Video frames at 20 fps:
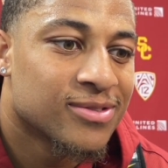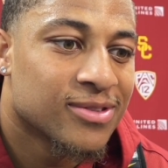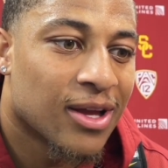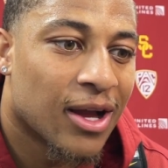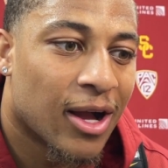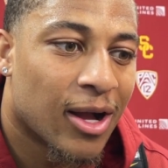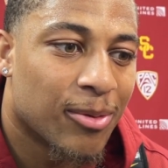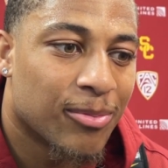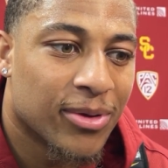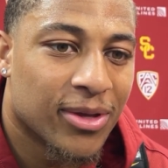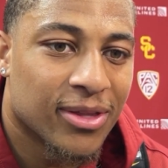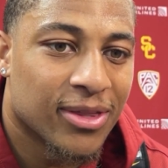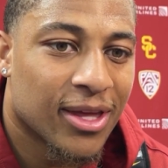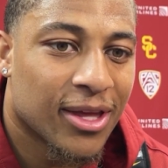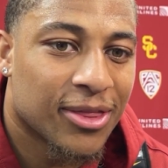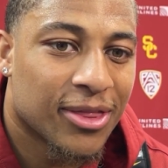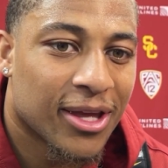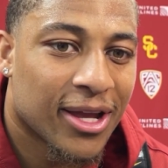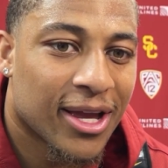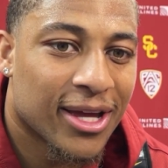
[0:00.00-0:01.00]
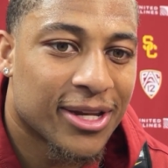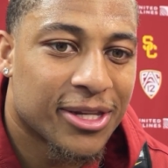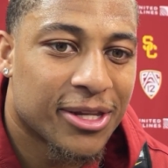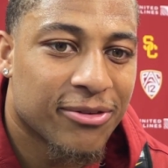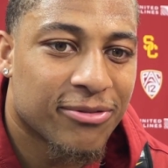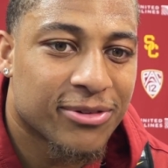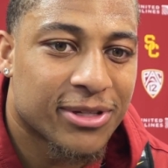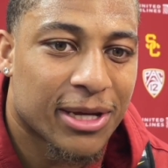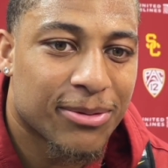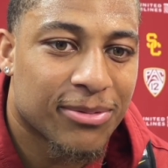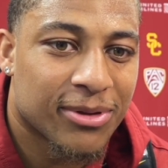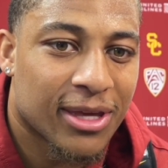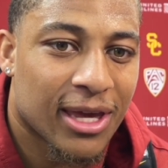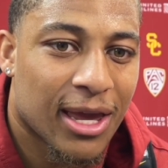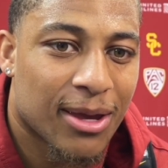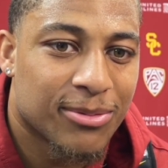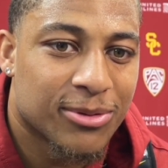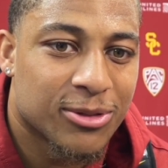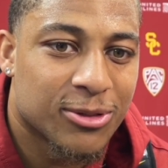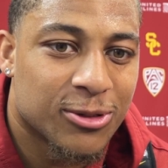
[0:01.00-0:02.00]
I mean, they got different types of
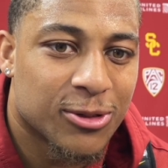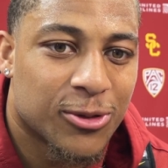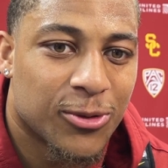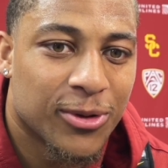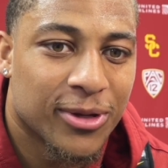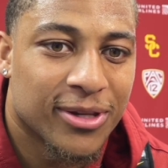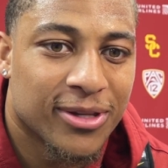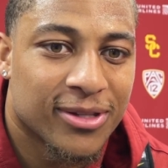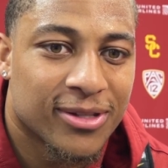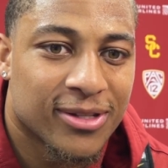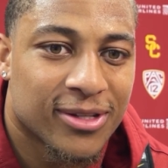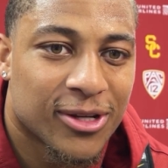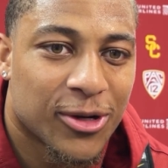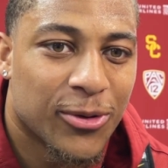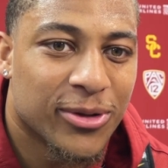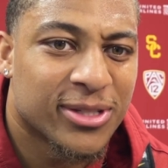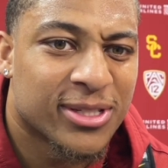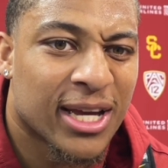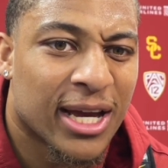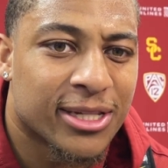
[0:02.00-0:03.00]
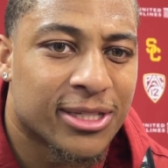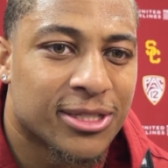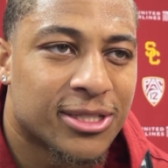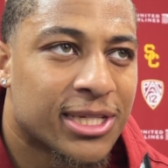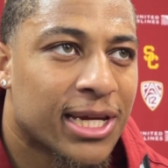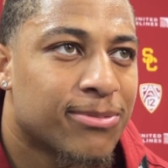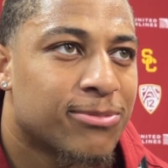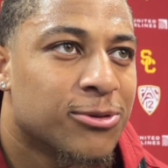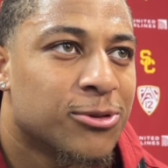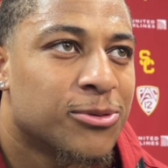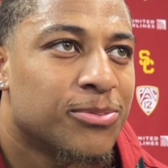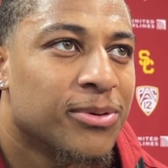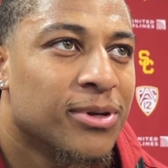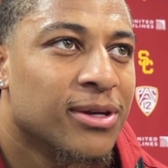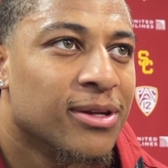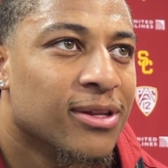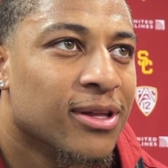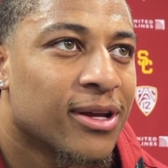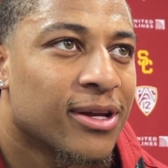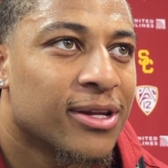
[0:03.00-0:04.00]
games. You know, Quinten's got deceptive
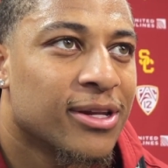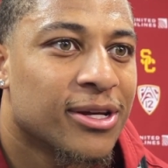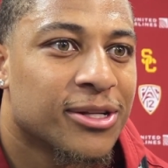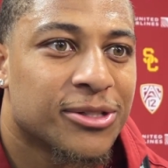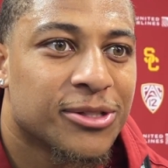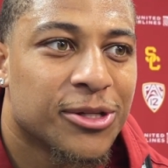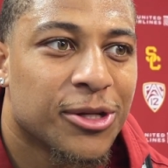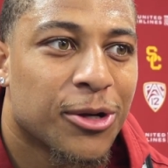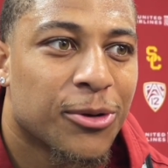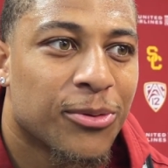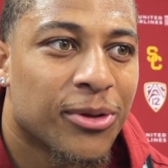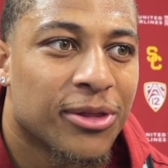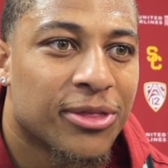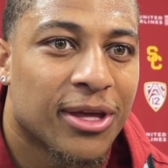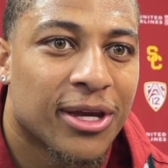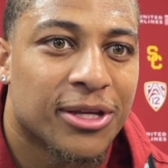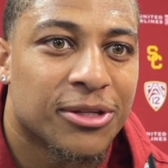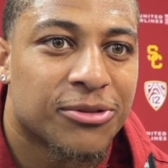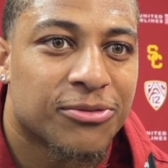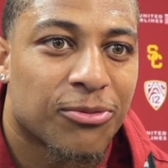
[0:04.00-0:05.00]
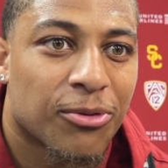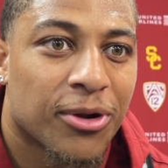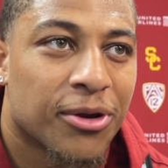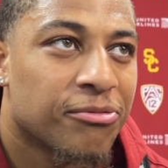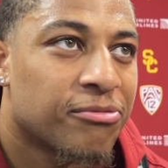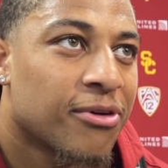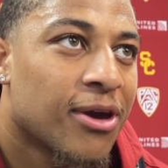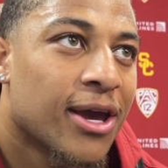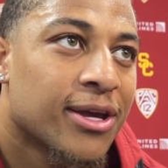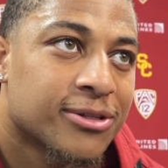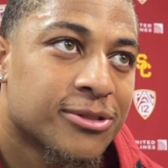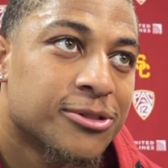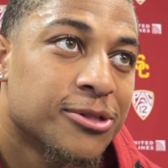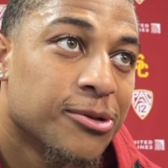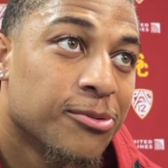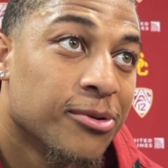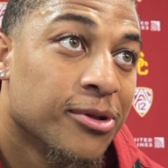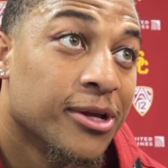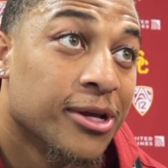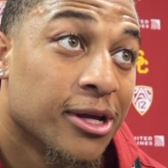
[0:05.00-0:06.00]
speed. Like you don't really think he's running fast until you
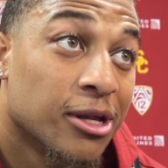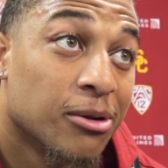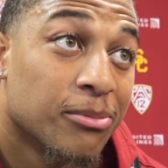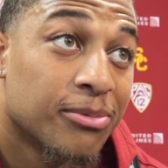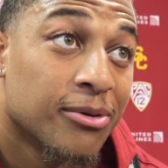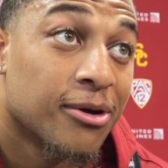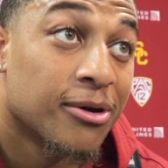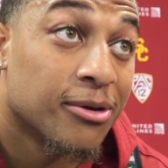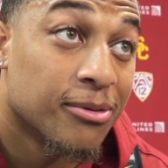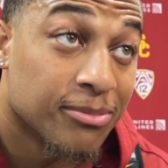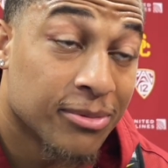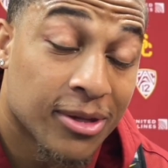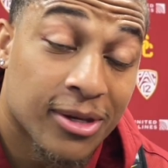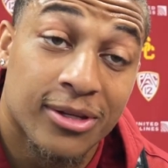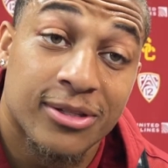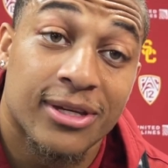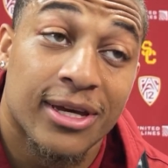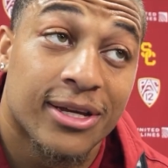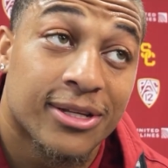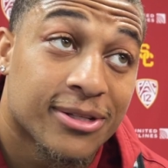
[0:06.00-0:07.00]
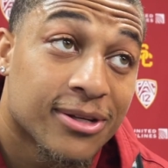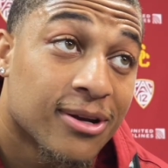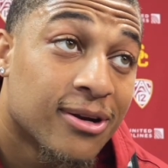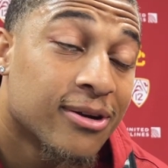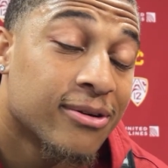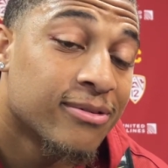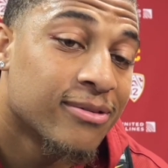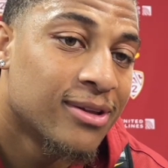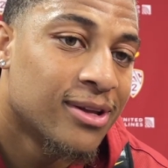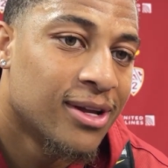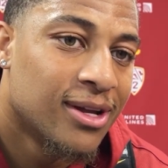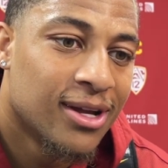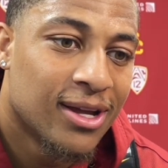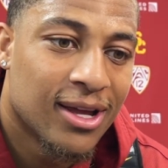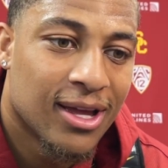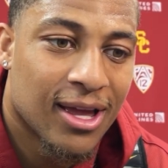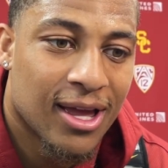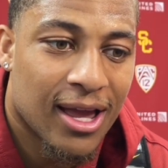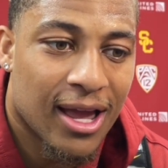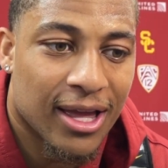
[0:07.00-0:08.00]
really get up on him. Then he takes off.
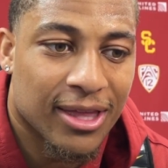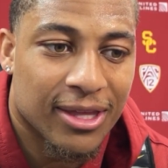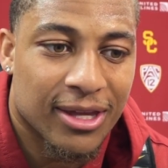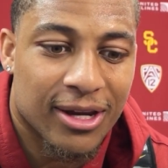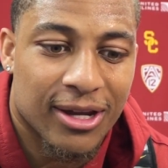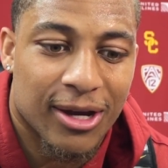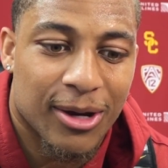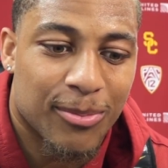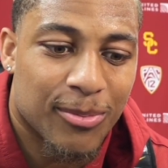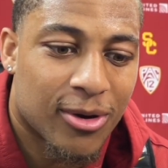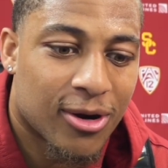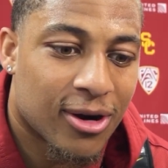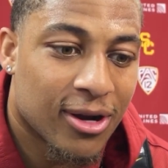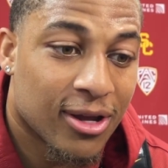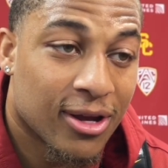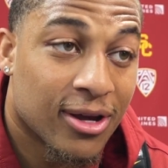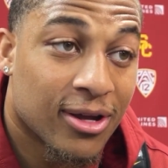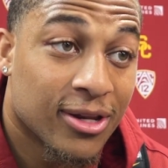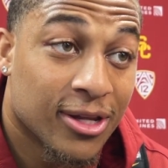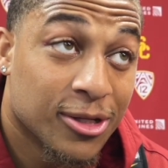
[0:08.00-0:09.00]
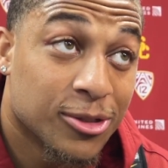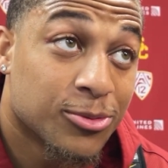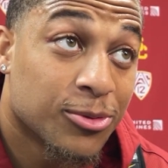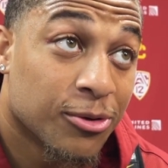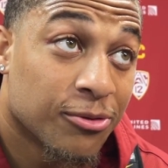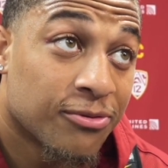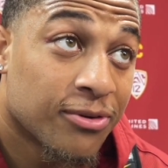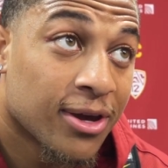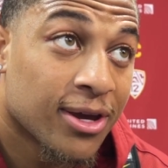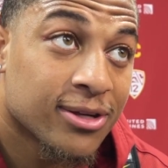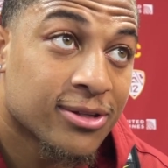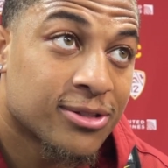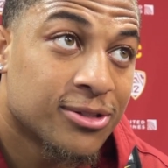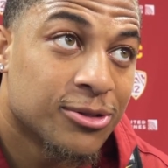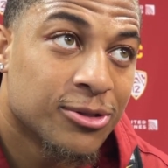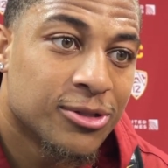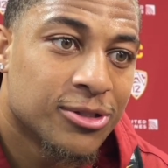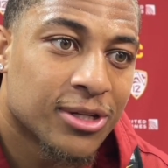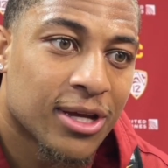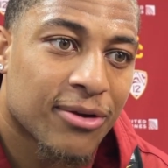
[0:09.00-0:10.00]
And then Marion, he's real fast too.
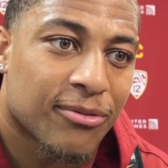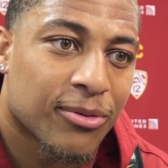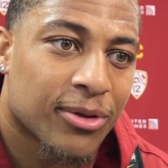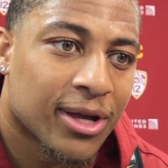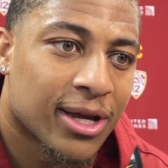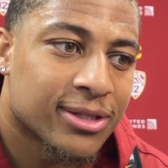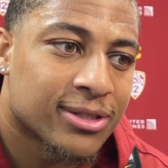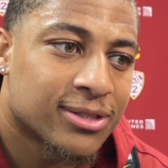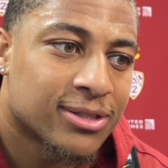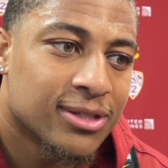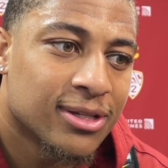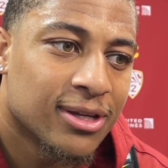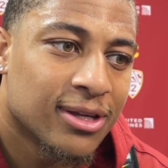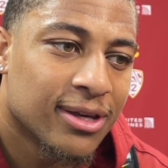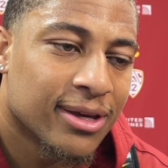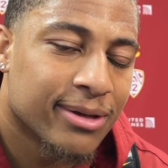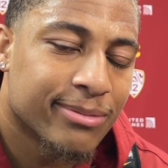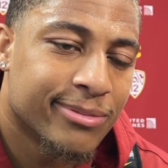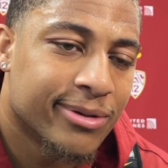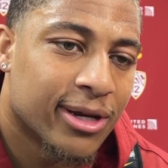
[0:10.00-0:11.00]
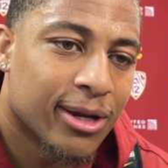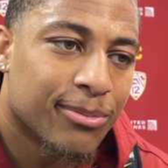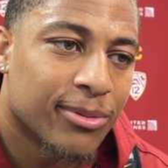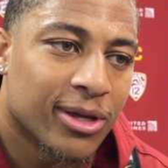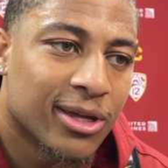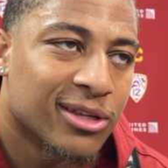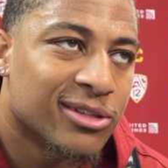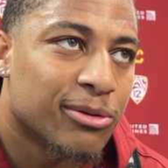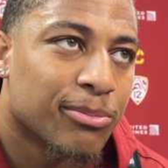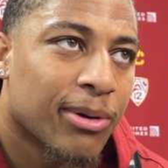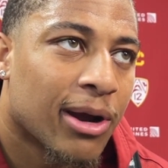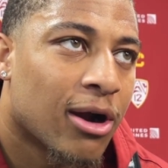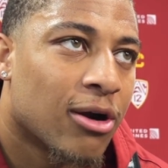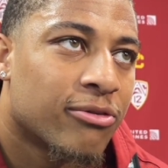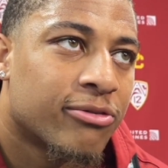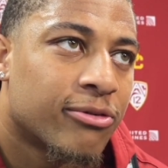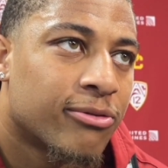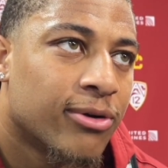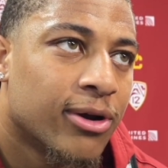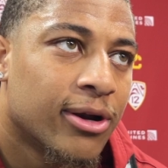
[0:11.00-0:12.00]
You just haven't really got to see it yet. But I mean, he's a
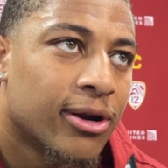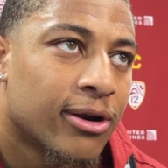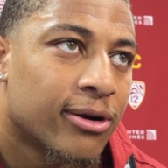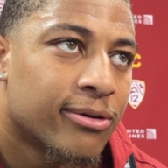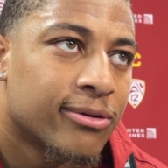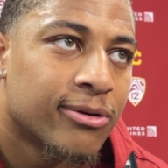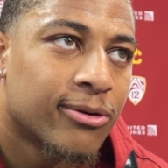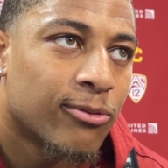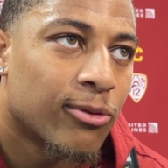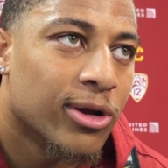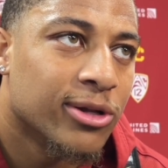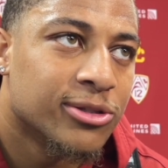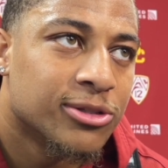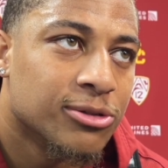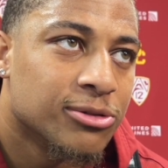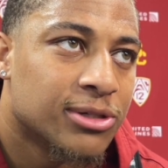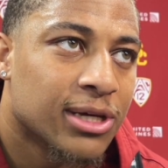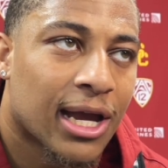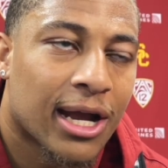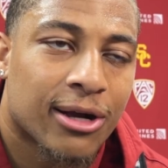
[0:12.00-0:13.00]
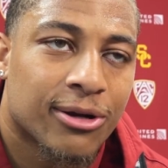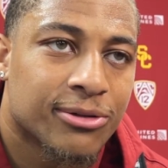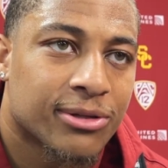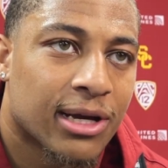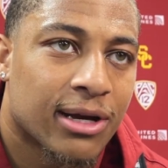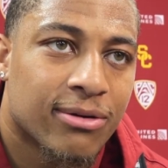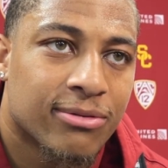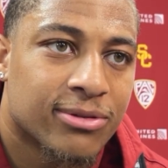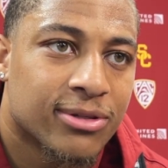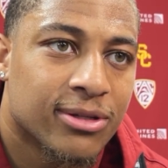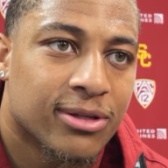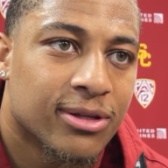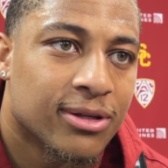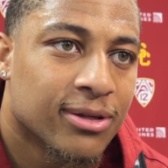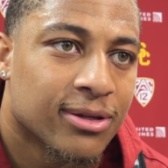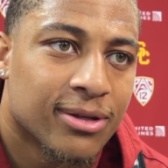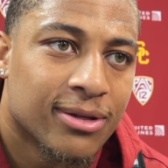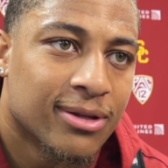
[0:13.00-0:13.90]
powerful runner. Runs through tackles, obviously.